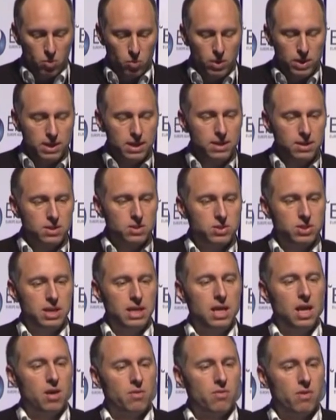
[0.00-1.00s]
We didn't
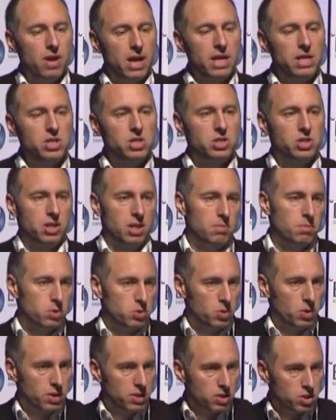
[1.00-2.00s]
see a relationship
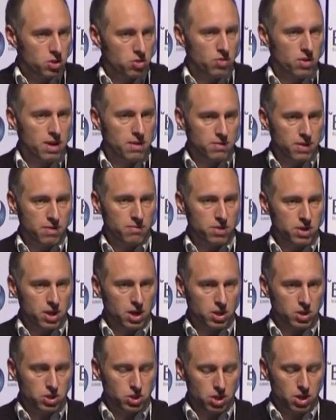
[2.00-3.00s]
between the degree of that
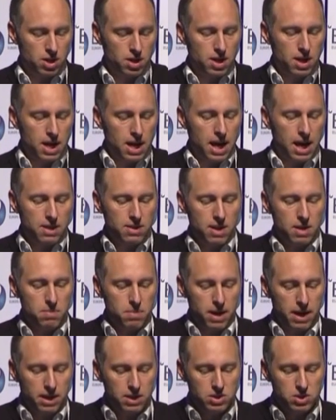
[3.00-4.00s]
reduction and their
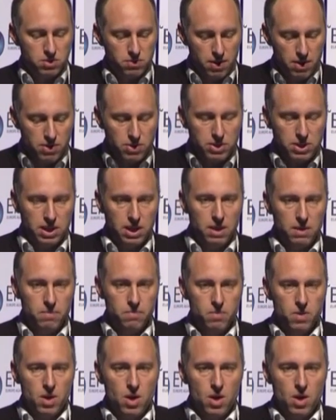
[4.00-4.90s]
pain severity,